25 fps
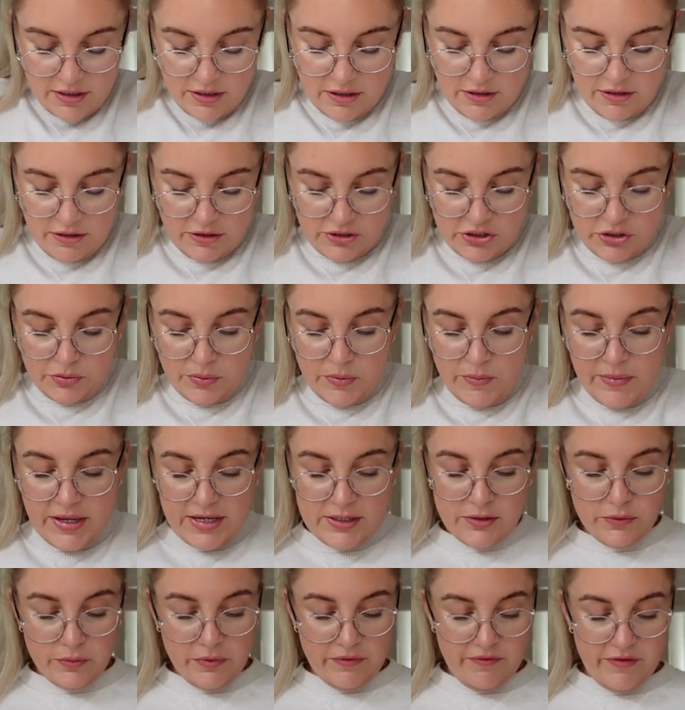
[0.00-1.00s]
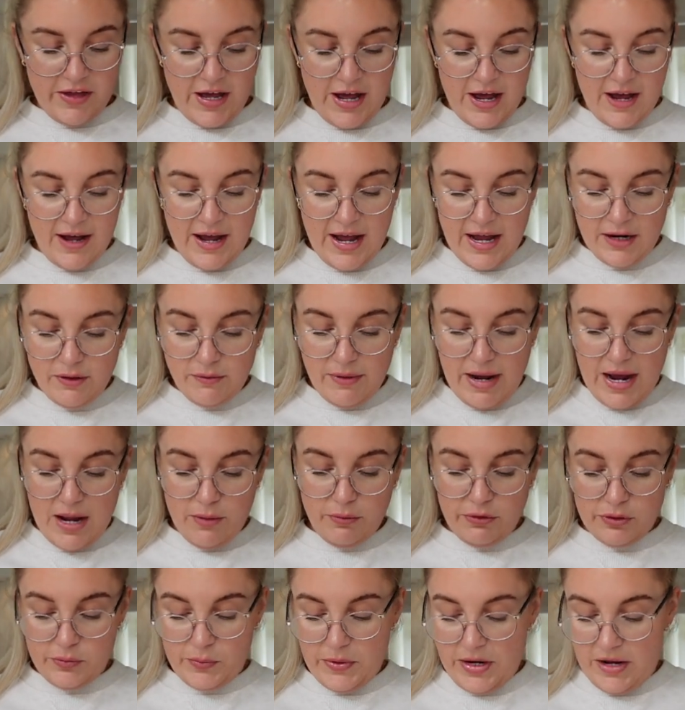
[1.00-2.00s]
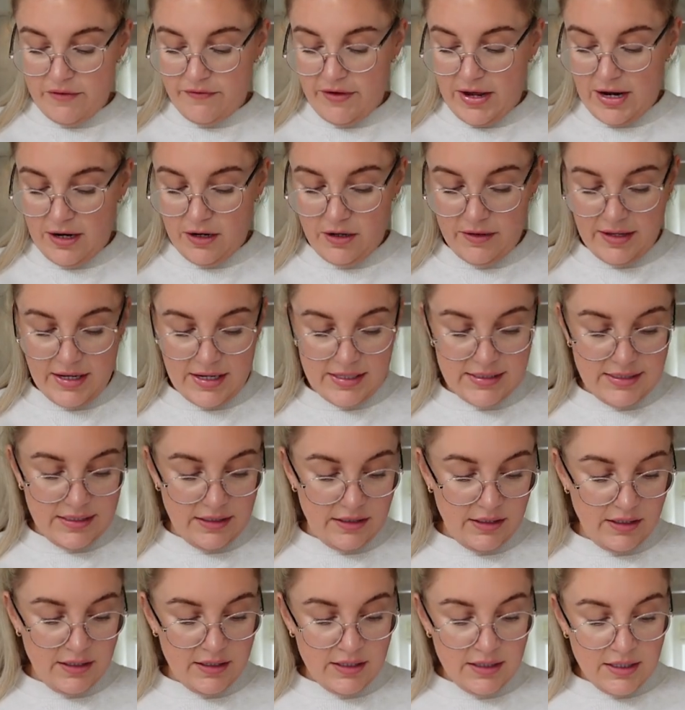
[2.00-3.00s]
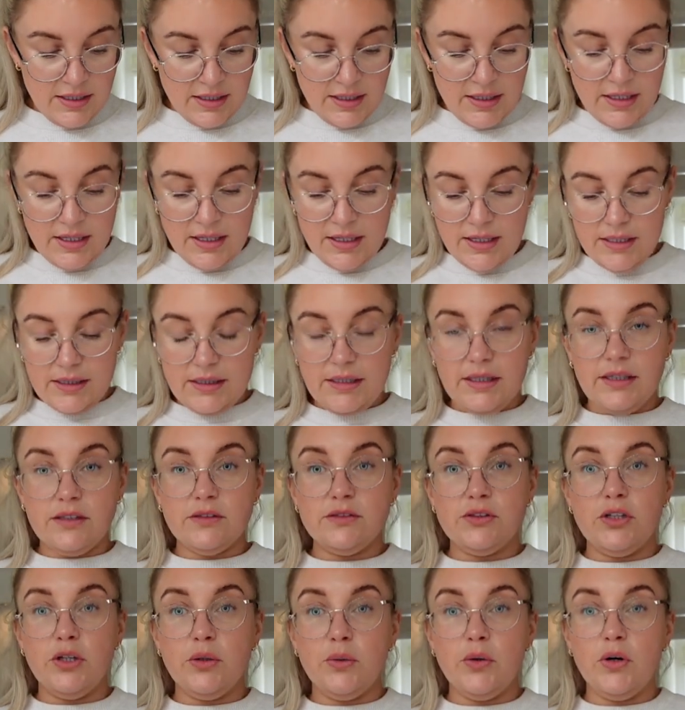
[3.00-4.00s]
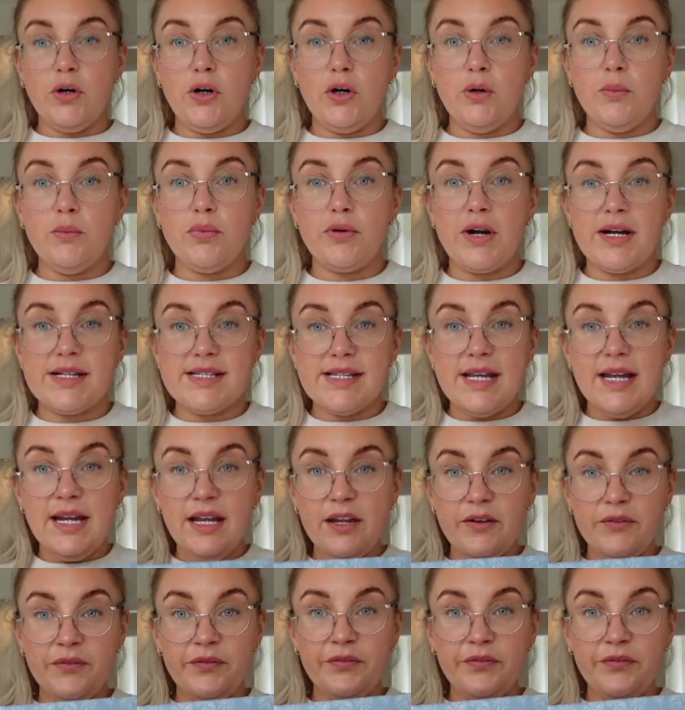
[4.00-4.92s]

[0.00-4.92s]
Oh, she'll be made up with that. I know I would be if I got that as the little new home prezi.